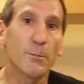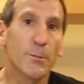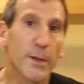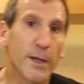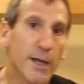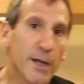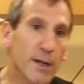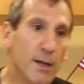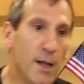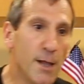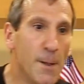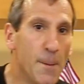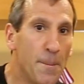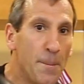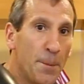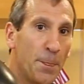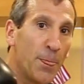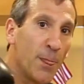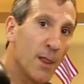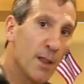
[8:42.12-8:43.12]
bit.
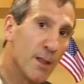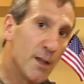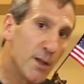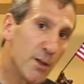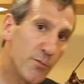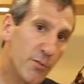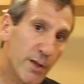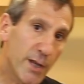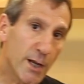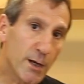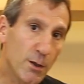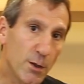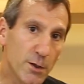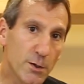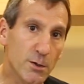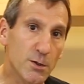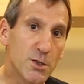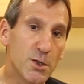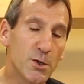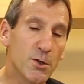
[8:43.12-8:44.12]
If you get a
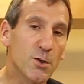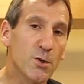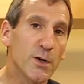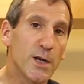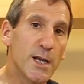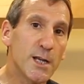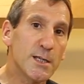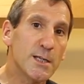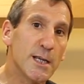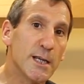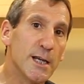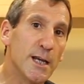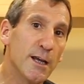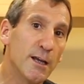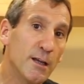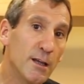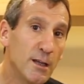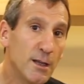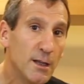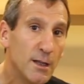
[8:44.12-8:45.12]
little too crazy,
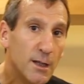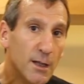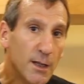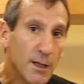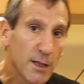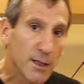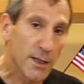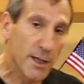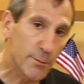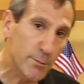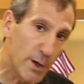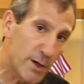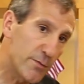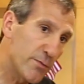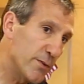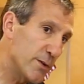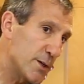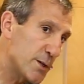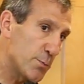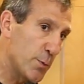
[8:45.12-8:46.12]
like my
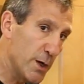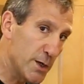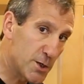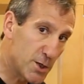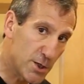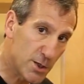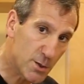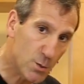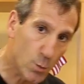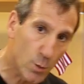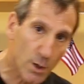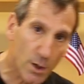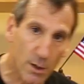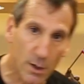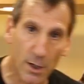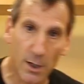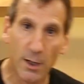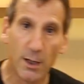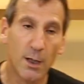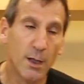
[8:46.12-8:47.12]
first punches
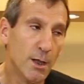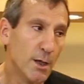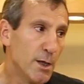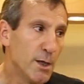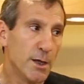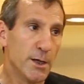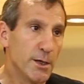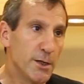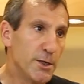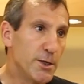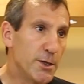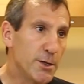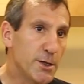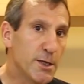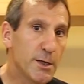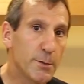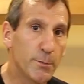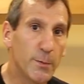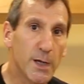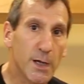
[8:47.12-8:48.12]
were, you
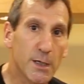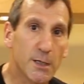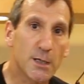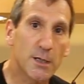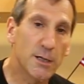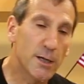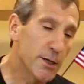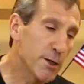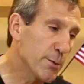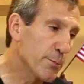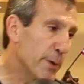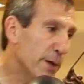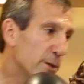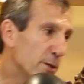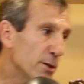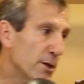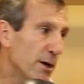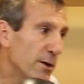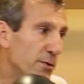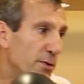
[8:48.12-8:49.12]
can miss. You're
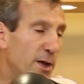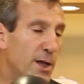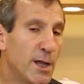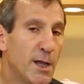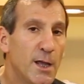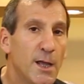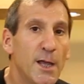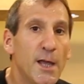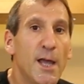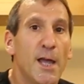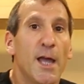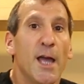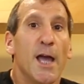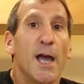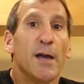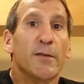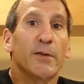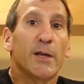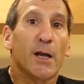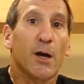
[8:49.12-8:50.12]
better off
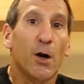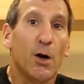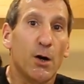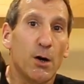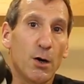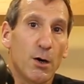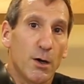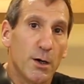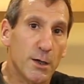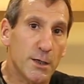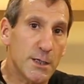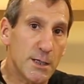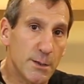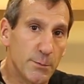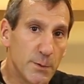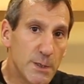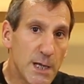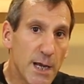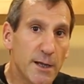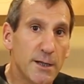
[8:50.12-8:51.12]
having
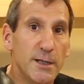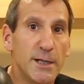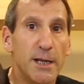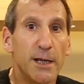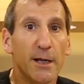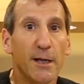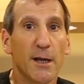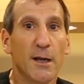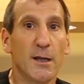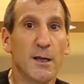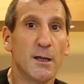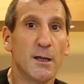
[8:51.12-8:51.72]
awesome technique,